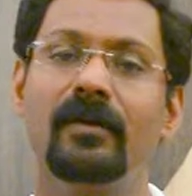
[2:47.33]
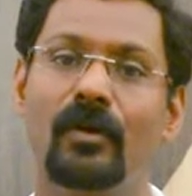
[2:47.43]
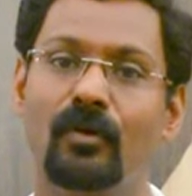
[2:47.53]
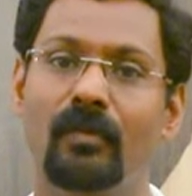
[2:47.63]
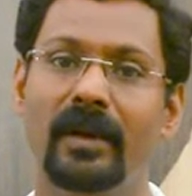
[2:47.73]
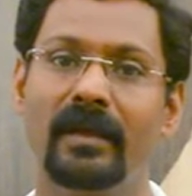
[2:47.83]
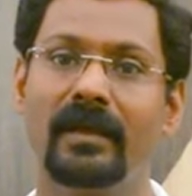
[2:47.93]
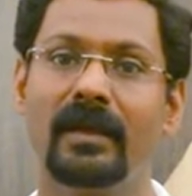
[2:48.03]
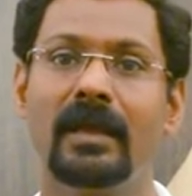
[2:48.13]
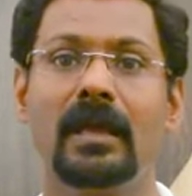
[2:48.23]
document.
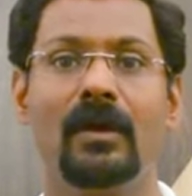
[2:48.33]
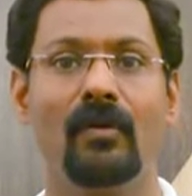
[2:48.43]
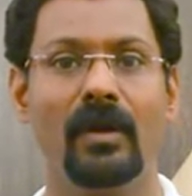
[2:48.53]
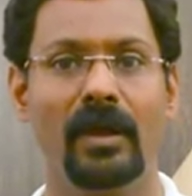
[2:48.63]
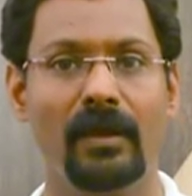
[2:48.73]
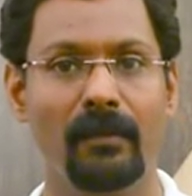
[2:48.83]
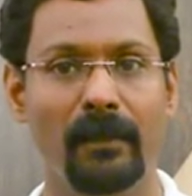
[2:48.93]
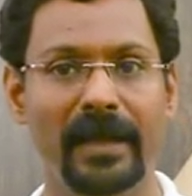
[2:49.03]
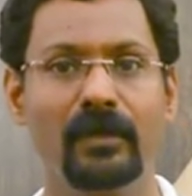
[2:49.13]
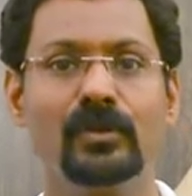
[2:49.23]

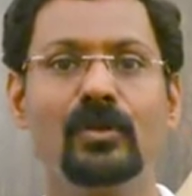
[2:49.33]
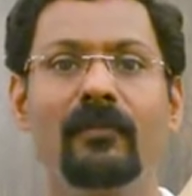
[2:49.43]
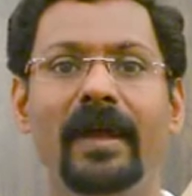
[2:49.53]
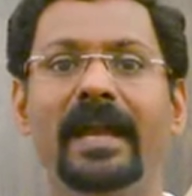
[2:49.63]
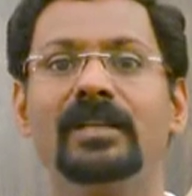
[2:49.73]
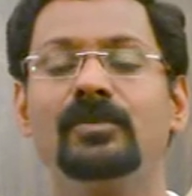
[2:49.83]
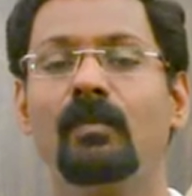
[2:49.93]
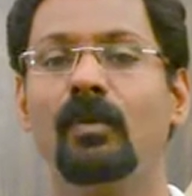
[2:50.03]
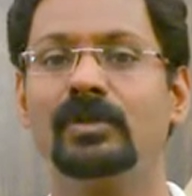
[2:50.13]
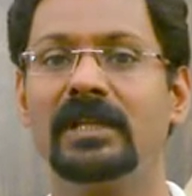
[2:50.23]
Microsoft Edge,
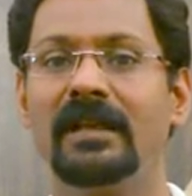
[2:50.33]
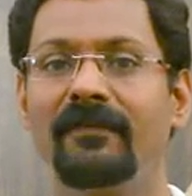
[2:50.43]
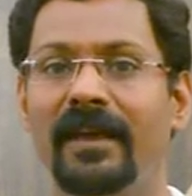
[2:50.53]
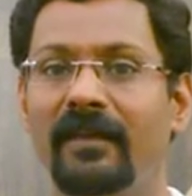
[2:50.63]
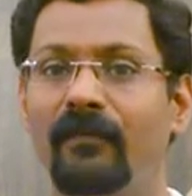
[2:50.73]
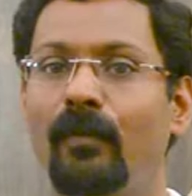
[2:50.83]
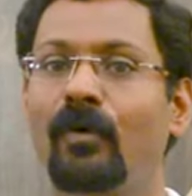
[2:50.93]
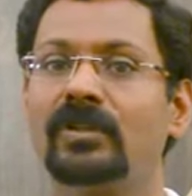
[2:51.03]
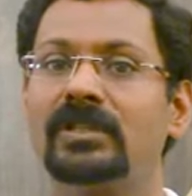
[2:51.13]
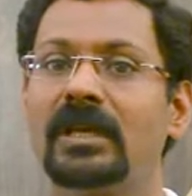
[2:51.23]
Mozilla
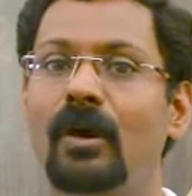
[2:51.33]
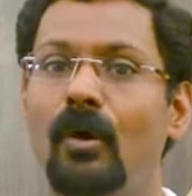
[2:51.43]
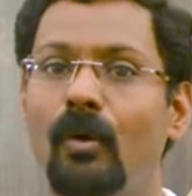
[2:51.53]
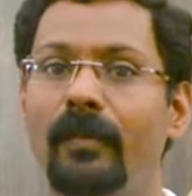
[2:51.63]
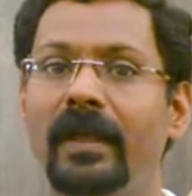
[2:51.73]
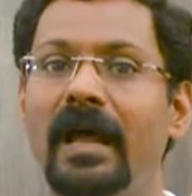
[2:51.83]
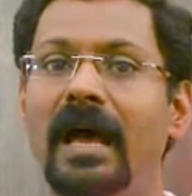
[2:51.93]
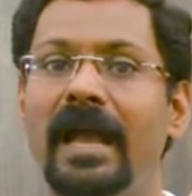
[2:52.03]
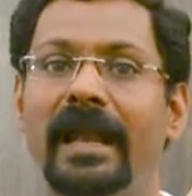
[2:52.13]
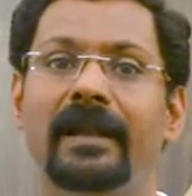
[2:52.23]
Firefox, Opera,
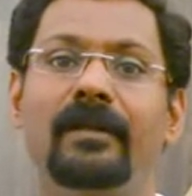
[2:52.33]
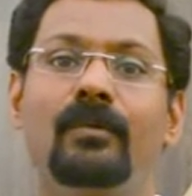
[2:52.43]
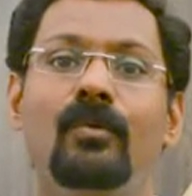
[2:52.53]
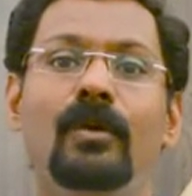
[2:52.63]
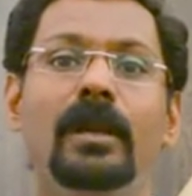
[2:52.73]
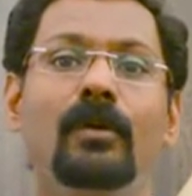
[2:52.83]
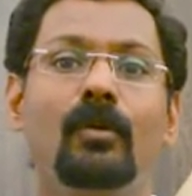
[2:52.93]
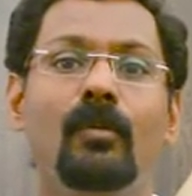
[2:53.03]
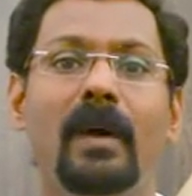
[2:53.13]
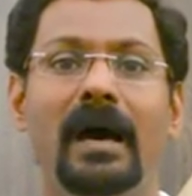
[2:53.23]
and Google
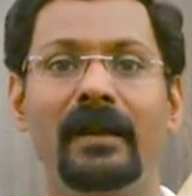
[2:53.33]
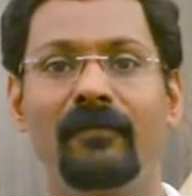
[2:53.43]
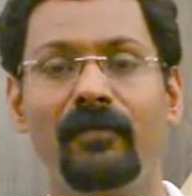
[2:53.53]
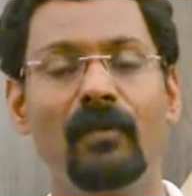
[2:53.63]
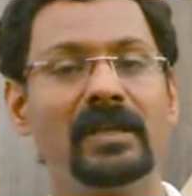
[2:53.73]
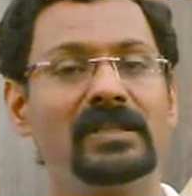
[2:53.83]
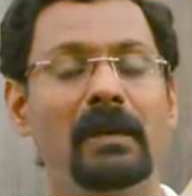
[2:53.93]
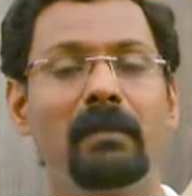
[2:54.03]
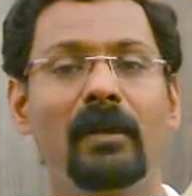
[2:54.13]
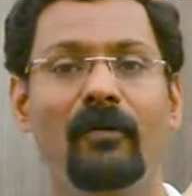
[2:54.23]
Chrome are a few
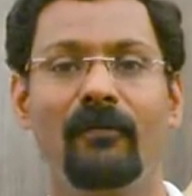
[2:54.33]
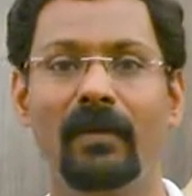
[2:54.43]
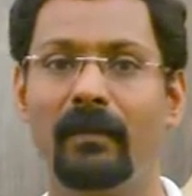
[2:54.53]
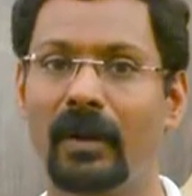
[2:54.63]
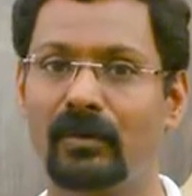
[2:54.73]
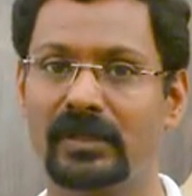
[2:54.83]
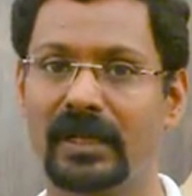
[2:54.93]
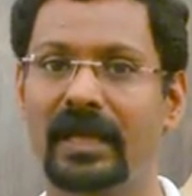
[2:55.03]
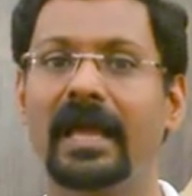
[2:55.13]
examples of web browser.